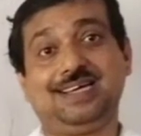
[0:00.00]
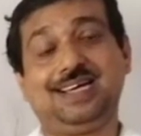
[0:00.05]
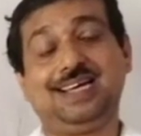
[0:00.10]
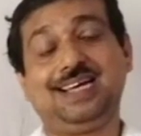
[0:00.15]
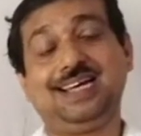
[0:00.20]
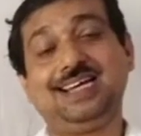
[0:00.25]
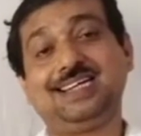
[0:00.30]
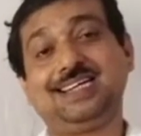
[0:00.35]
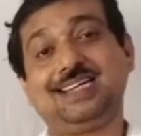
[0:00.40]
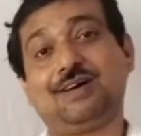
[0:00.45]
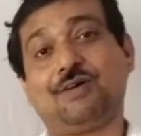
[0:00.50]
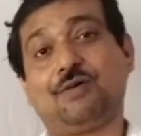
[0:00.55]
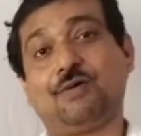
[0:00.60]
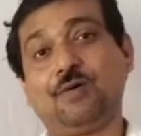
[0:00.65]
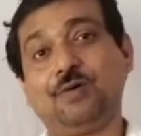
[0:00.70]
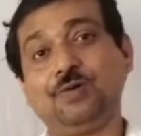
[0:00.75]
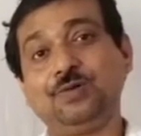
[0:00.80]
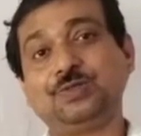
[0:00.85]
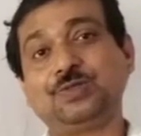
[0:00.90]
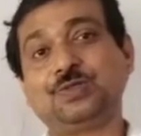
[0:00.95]
It
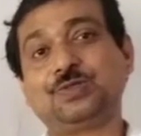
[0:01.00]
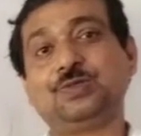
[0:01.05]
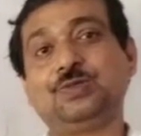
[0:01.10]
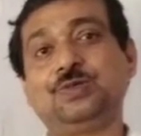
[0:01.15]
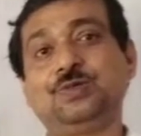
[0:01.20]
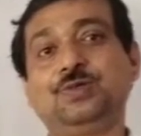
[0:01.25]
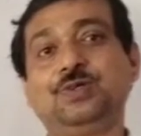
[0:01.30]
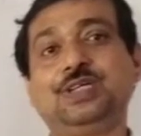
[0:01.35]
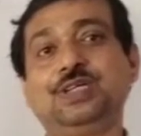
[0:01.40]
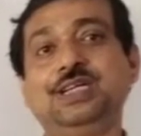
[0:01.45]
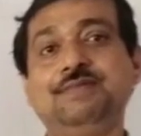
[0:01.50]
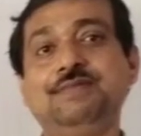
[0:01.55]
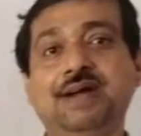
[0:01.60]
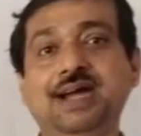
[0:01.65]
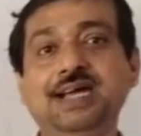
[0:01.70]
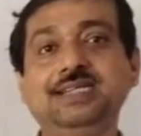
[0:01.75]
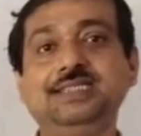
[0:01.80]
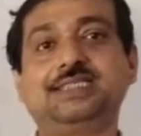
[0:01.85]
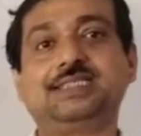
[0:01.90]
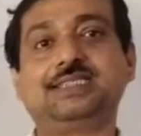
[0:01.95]
also
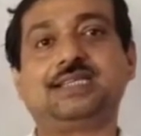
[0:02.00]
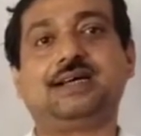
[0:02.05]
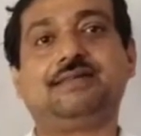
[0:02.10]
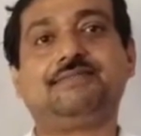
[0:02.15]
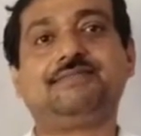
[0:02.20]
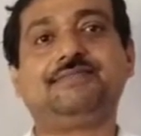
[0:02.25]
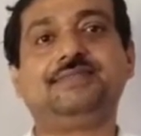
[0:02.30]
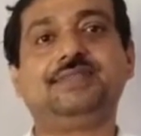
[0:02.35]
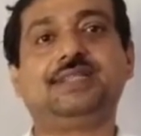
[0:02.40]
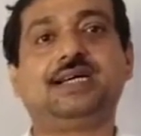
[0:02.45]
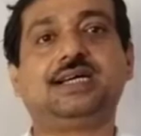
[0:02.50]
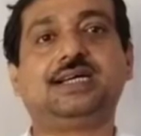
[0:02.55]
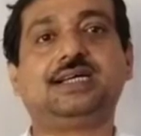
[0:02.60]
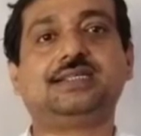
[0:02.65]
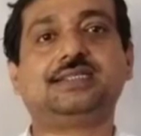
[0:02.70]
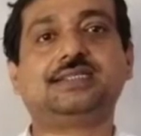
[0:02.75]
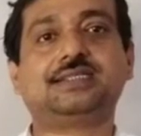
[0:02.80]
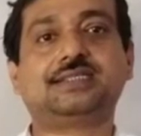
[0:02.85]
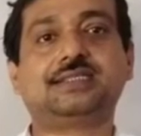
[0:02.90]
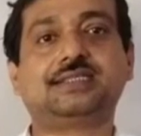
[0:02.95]
reminds of
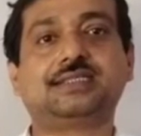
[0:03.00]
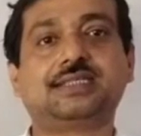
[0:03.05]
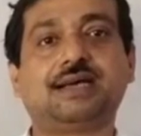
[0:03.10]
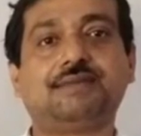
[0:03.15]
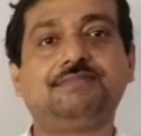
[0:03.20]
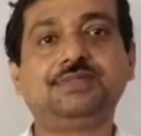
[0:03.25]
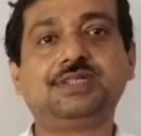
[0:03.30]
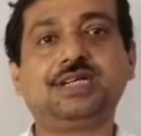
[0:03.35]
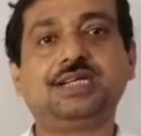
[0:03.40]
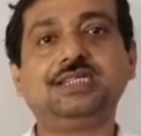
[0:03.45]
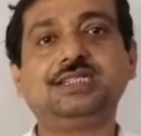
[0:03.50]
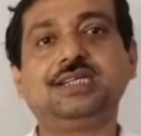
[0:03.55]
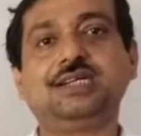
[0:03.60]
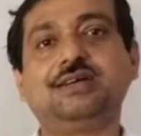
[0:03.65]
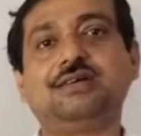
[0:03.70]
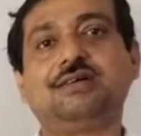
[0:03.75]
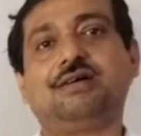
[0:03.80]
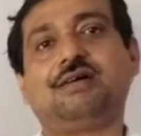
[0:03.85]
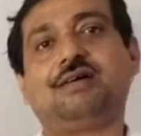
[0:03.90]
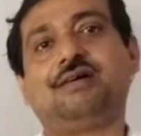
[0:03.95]
the
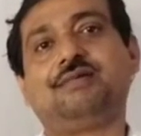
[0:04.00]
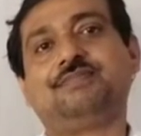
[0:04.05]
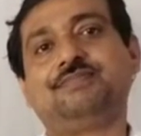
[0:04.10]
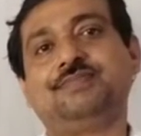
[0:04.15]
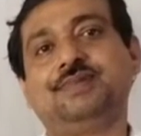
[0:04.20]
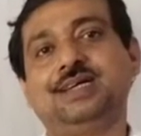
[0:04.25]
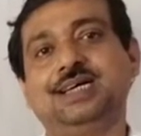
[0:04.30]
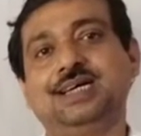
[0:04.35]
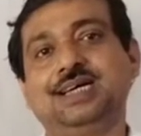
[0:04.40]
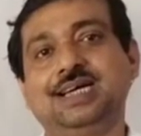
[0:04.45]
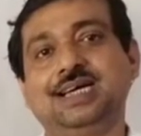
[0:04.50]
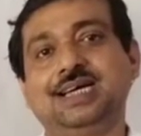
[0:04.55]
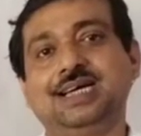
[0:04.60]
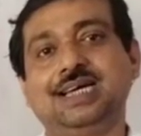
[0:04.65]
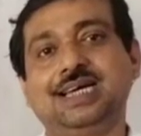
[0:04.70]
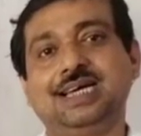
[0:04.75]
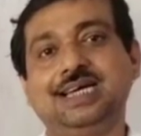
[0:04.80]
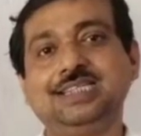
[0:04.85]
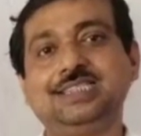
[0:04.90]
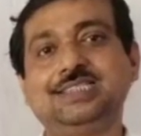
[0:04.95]
subtitle of
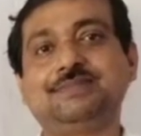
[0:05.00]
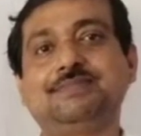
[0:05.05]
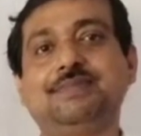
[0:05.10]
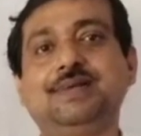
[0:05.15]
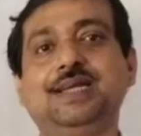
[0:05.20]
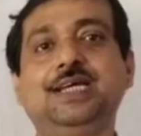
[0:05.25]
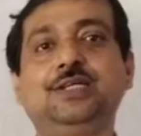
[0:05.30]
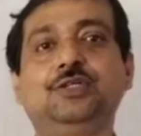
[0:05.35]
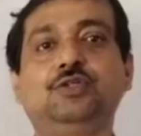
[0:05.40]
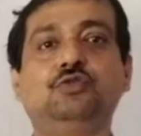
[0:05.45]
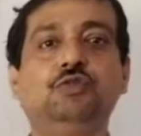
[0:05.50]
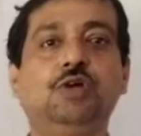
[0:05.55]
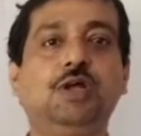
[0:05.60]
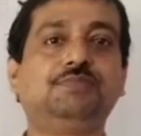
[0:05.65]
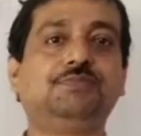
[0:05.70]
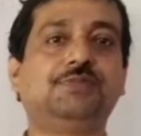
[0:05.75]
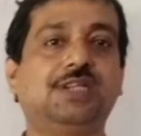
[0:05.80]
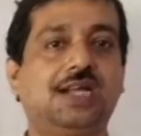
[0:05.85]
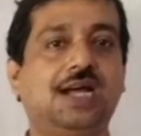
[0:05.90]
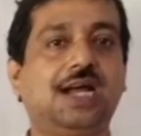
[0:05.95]
his play,
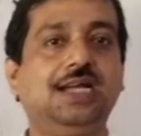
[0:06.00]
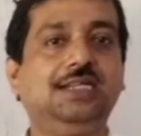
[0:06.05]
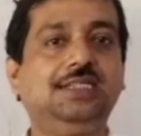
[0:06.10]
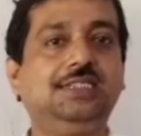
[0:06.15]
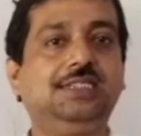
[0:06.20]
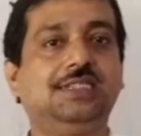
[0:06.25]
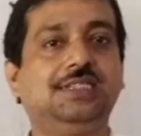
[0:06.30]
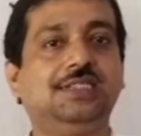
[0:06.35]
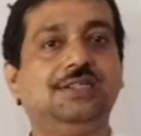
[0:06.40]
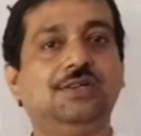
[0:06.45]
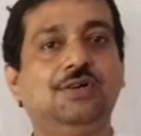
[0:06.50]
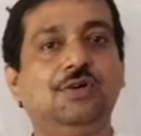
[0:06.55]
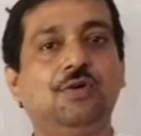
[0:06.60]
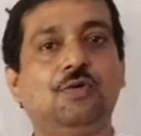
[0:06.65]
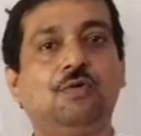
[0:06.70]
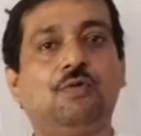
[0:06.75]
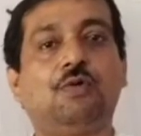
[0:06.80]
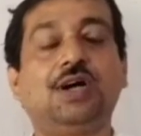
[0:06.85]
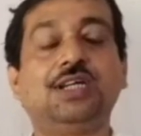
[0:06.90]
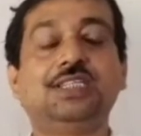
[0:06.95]
Twelfth Night,
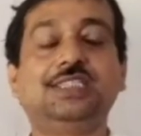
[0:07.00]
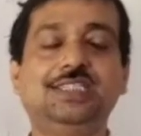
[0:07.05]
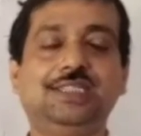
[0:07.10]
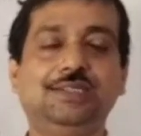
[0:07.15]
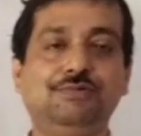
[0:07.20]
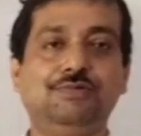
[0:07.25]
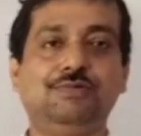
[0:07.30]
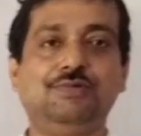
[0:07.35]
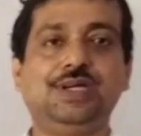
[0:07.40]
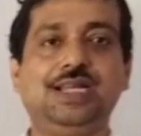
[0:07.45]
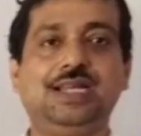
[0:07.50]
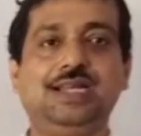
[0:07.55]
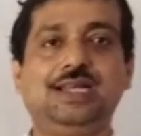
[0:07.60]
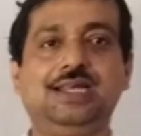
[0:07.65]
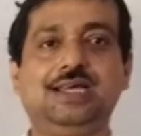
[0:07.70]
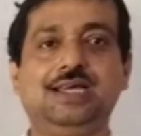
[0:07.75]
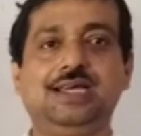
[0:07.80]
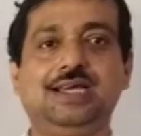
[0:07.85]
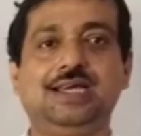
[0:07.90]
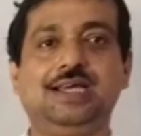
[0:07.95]
What You Will.
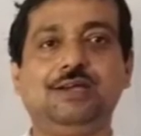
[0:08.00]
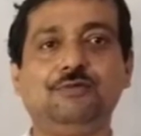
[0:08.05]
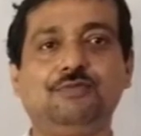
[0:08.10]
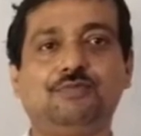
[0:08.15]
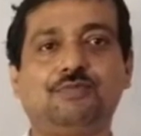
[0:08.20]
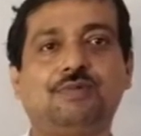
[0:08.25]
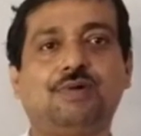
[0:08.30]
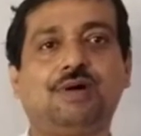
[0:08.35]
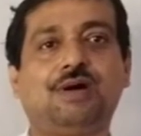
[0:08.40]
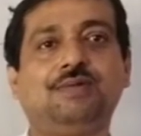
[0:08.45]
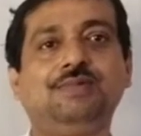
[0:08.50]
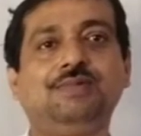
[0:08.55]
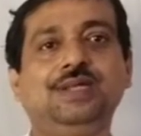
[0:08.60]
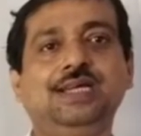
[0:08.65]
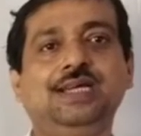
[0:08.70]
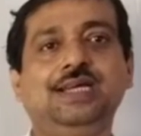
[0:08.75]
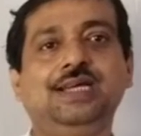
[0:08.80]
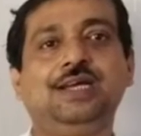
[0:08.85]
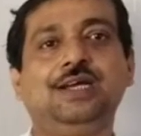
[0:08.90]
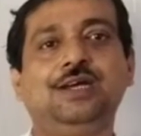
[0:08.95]
You
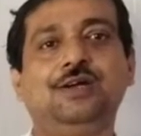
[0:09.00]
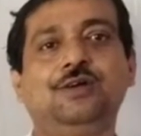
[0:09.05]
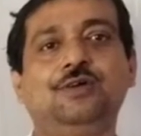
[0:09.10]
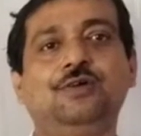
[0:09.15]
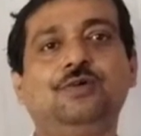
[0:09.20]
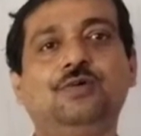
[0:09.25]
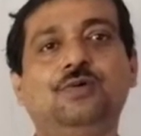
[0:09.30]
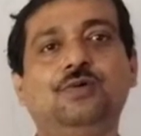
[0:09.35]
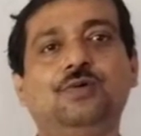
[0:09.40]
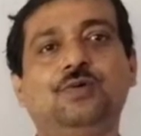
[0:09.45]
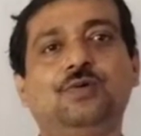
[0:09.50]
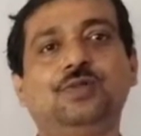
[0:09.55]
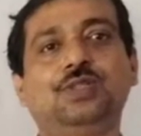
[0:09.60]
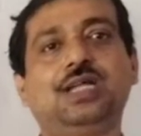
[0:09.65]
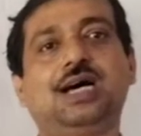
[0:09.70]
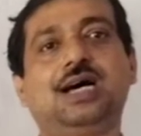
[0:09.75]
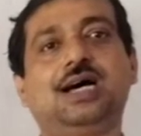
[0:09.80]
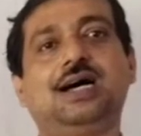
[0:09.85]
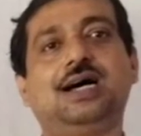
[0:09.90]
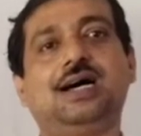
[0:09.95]
probably know
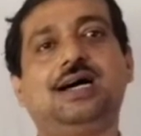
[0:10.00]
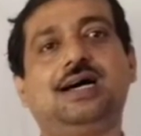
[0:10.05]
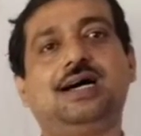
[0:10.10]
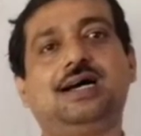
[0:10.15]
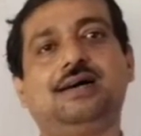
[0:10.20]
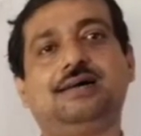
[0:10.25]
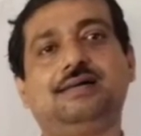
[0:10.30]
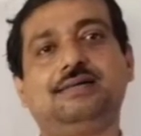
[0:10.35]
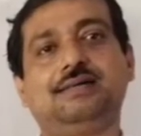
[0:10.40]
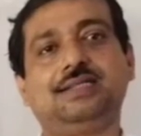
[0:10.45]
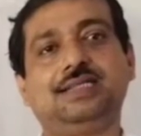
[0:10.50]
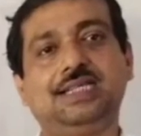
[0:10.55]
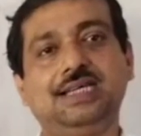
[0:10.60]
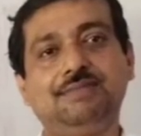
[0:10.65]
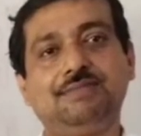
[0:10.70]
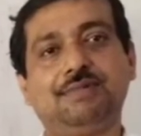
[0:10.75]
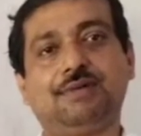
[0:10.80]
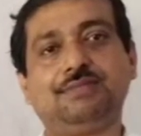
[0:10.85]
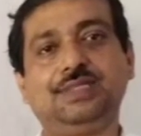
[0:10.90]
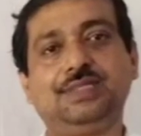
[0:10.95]
the
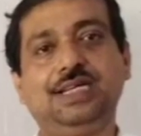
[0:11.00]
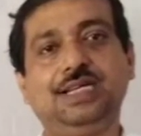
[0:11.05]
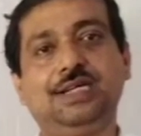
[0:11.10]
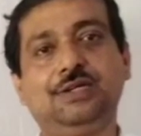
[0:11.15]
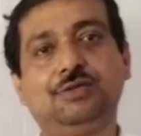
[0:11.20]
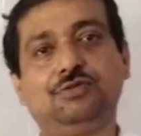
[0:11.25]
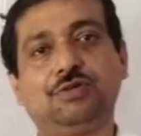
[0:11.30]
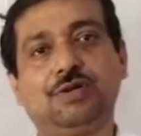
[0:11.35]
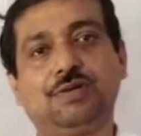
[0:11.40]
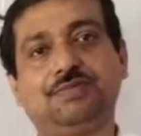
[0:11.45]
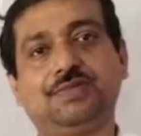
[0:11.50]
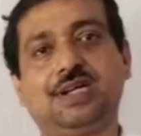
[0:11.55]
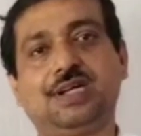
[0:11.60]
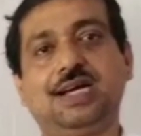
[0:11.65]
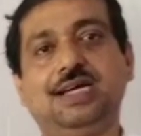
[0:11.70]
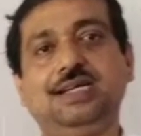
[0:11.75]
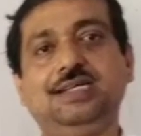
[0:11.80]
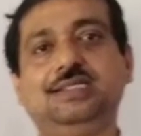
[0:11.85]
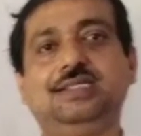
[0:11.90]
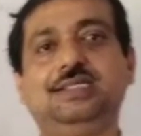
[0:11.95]
theme of the Twelfth
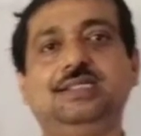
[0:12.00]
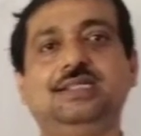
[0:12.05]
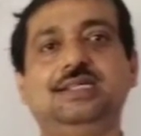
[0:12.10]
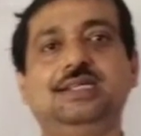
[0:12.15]
Night.